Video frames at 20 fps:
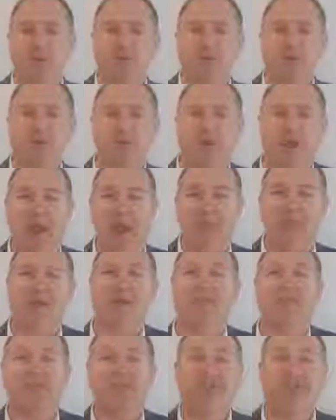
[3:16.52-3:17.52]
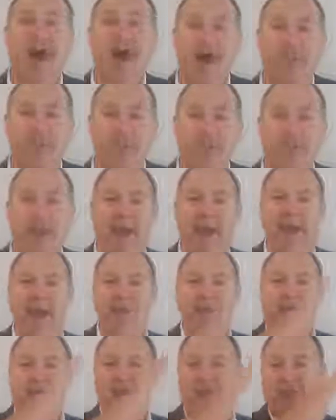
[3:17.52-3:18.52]
we do, we go back to the start. We're back
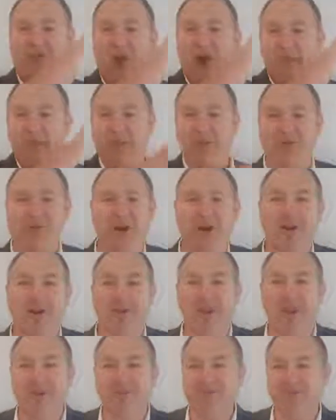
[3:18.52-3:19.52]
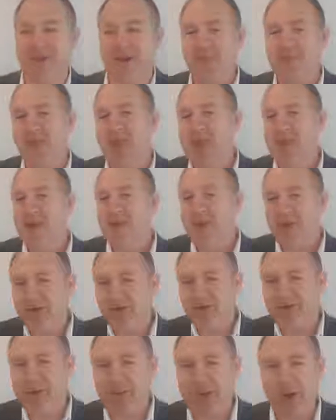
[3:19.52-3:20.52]
up to the top of the roller coaster.
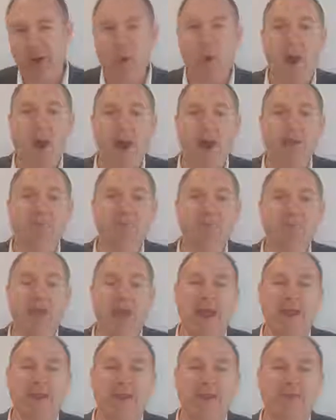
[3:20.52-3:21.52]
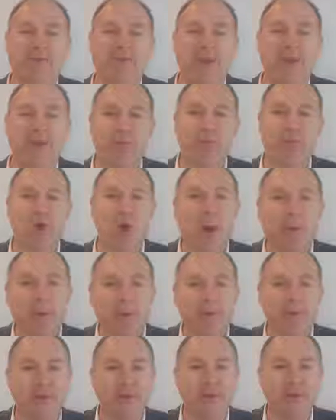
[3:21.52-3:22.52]
There is a better way. And so the
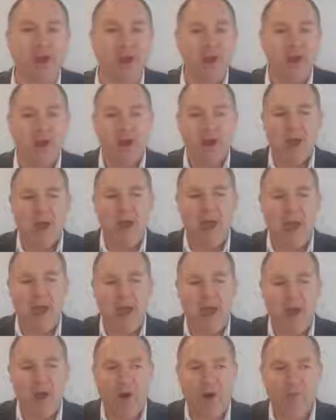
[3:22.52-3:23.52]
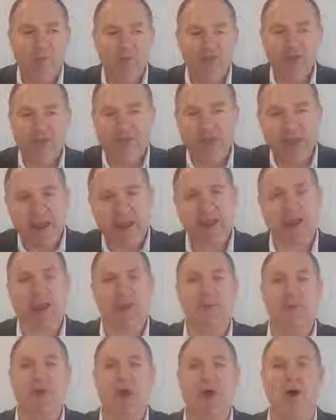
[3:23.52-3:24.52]
problem is our
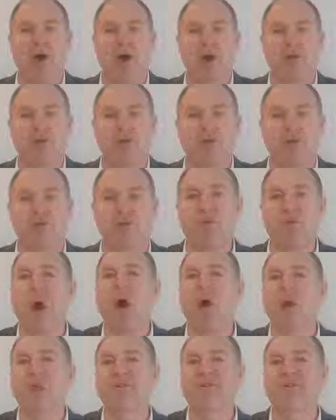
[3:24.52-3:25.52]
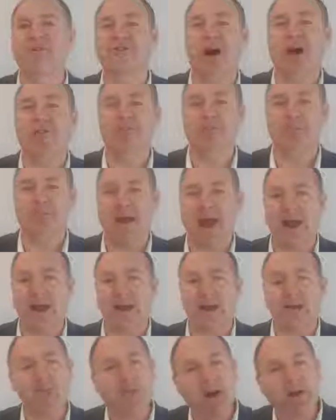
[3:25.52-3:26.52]
thinking behind the role of sales and
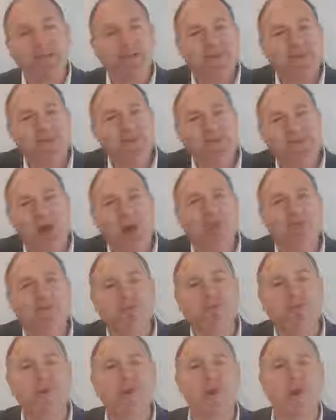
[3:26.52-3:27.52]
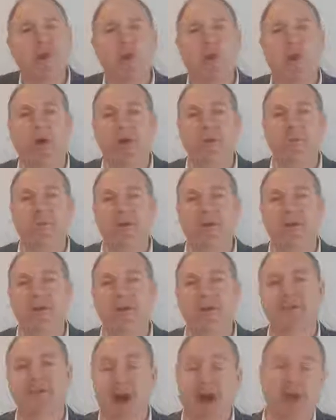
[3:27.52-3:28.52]
marketing. Most of us don't really want to be
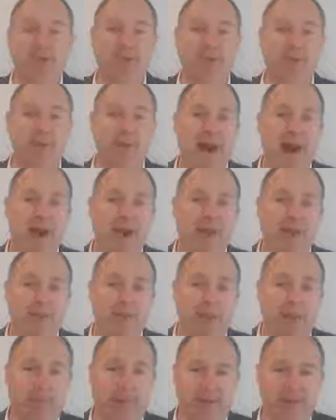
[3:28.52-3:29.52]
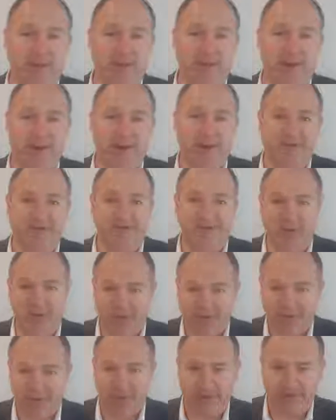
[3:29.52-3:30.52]
sales and marketing people in a
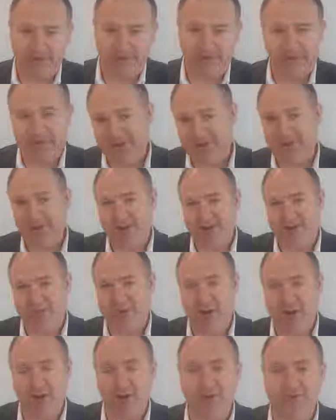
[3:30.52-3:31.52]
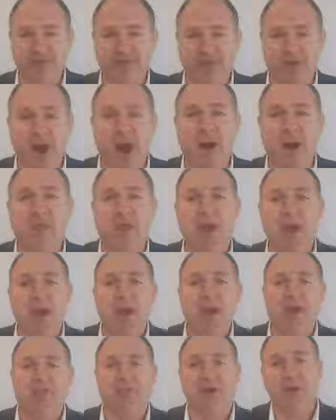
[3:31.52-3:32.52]
service business. Let's be honest, right?
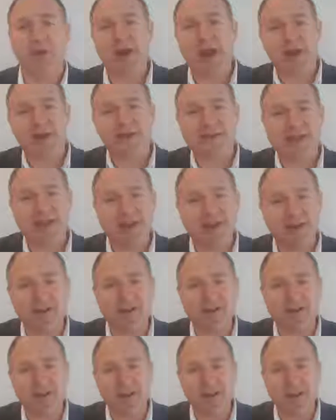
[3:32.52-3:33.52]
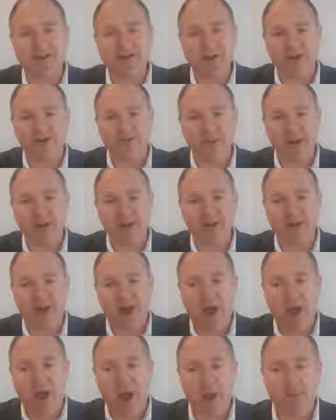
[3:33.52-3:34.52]
So we don't tend to think of it as being
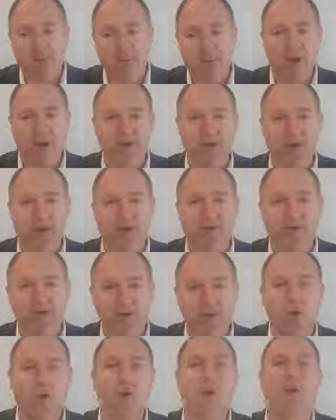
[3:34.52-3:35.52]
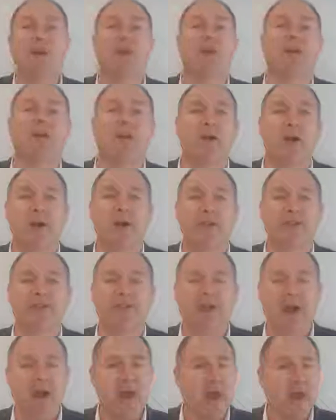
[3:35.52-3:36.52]
a high priority until we need
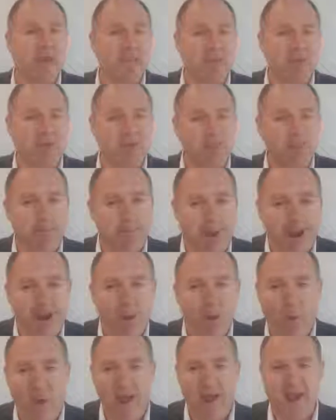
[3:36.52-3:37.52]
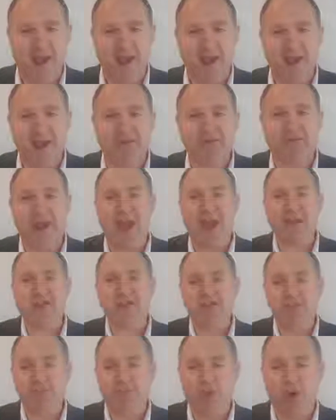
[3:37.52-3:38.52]
clients. But the better way is to
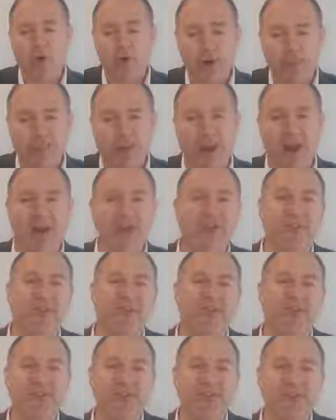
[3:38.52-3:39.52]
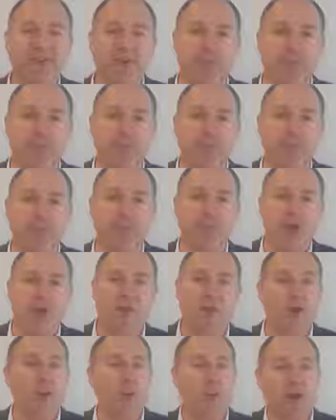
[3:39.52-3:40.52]
actually put in place a system
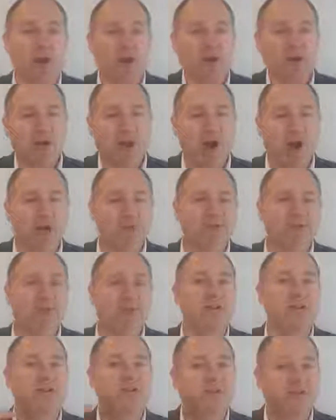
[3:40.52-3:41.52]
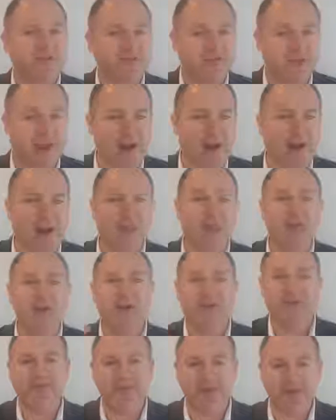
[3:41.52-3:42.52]
that'll bring clients to you steadily,
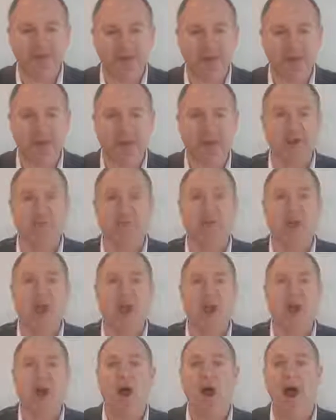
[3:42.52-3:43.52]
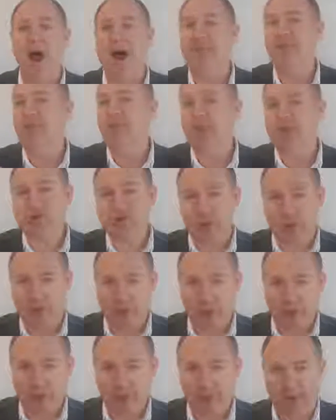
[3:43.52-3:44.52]
consistently, virtually on
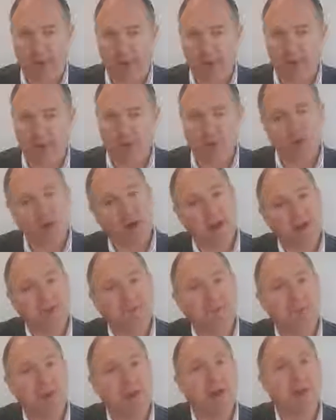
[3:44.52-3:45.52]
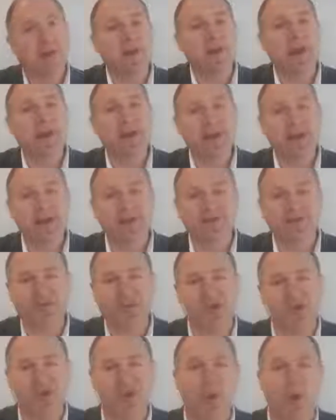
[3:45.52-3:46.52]
autopilot, or at least bring leads
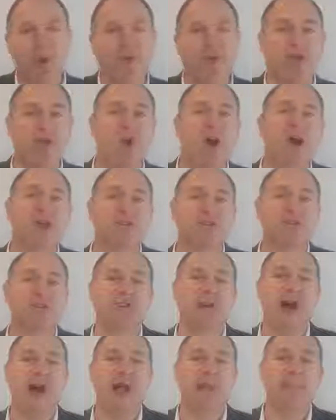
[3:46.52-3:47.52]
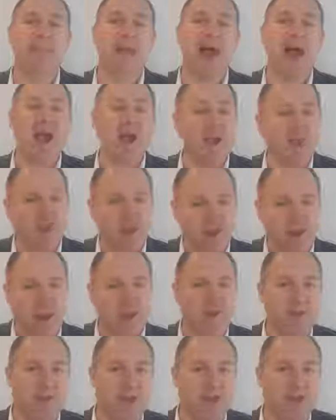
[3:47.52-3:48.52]
to you of your ideal target market that you
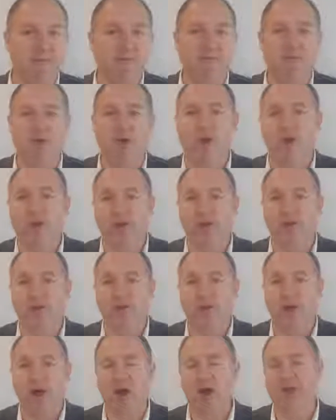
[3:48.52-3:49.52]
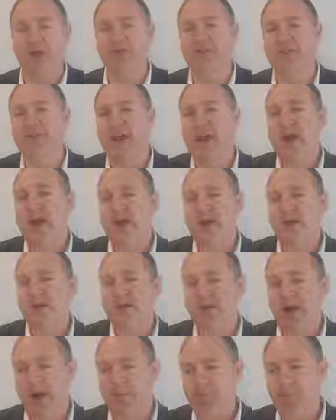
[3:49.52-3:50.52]
can then convert into clients.
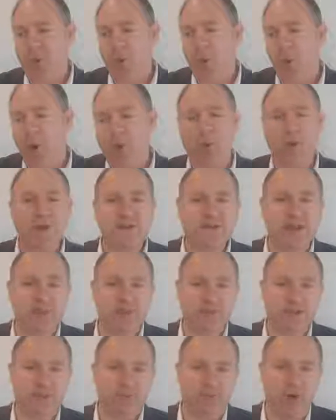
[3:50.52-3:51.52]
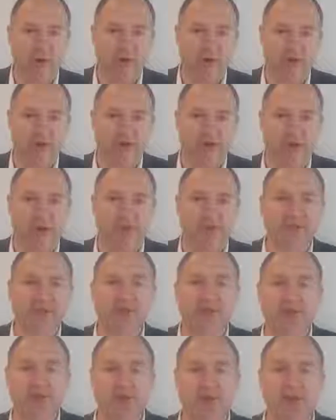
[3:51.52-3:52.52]
So what we teach at Profit Results
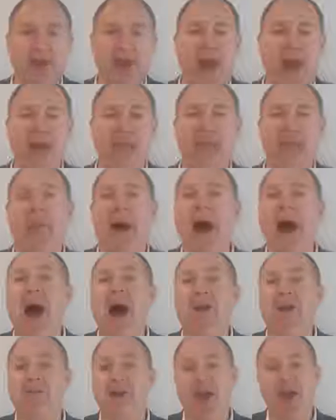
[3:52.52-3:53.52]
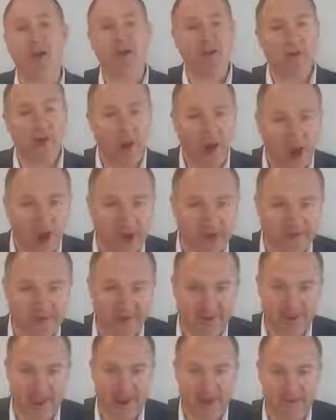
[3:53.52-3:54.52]
Institute and as part of our Clients
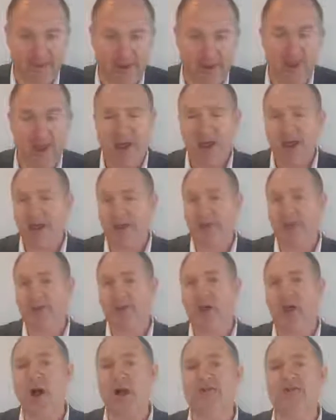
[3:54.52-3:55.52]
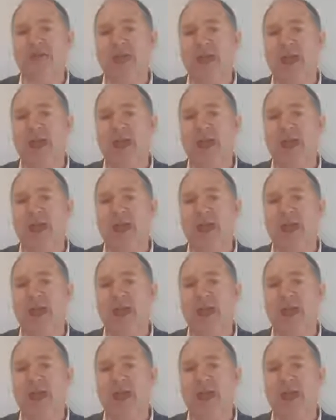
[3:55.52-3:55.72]
Academy, now the Clients